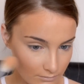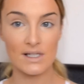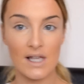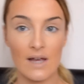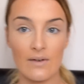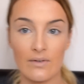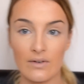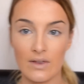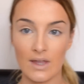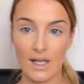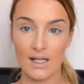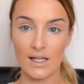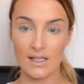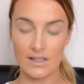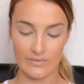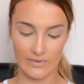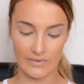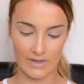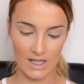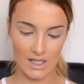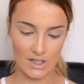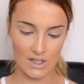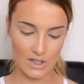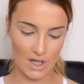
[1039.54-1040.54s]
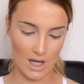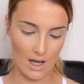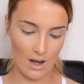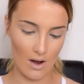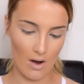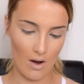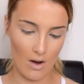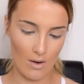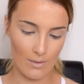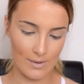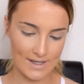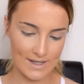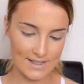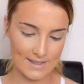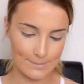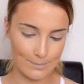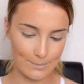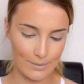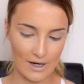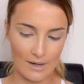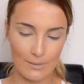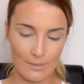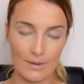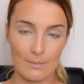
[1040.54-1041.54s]
Everything is finished. I always
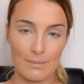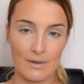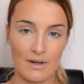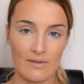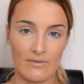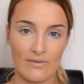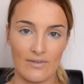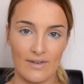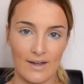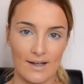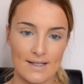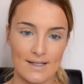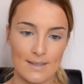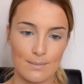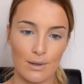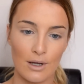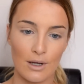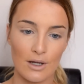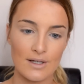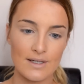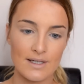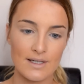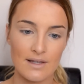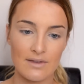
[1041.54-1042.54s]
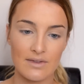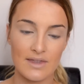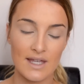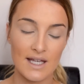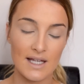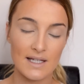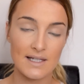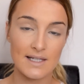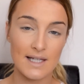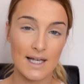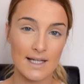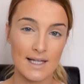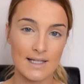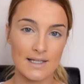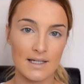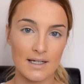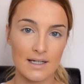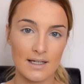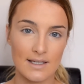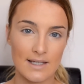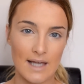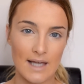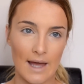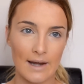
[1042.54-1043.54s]
spray it with a bit of Fix Plus. This isn't
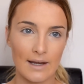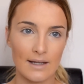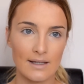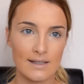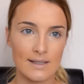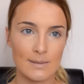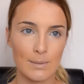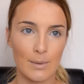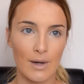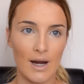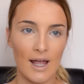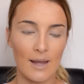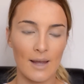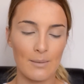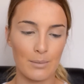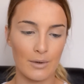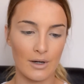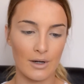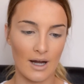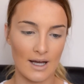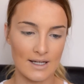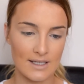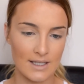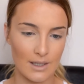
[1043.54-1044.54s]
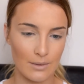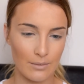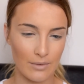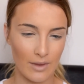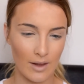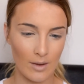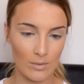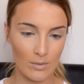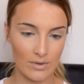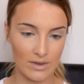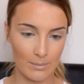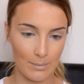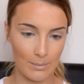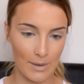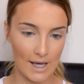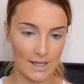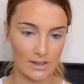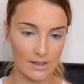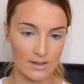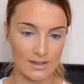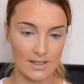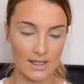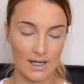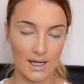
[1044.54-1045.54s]
a setting spray, but I don't think with the
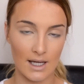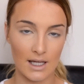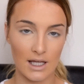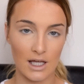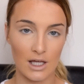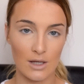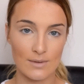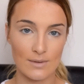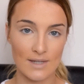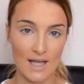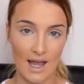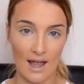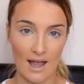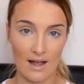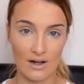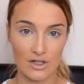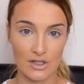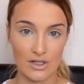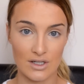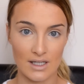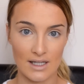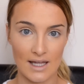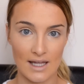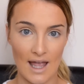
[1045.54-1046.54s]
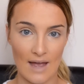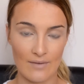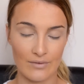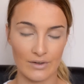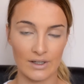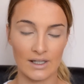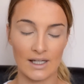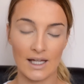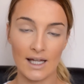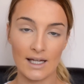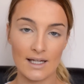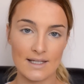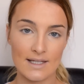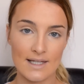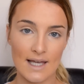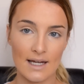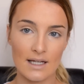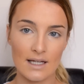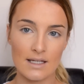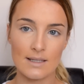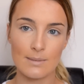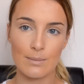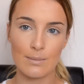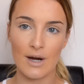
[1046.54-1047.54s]
powders that I use I actually ever need a
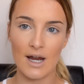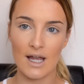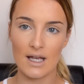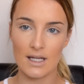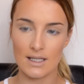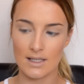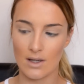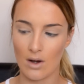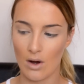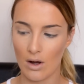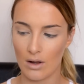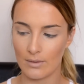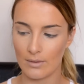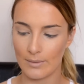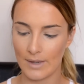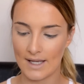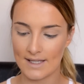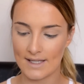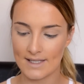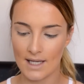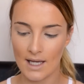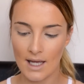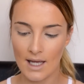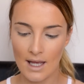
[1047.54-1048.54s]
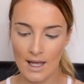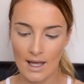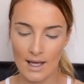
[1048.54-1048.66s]
setting spray, because it always,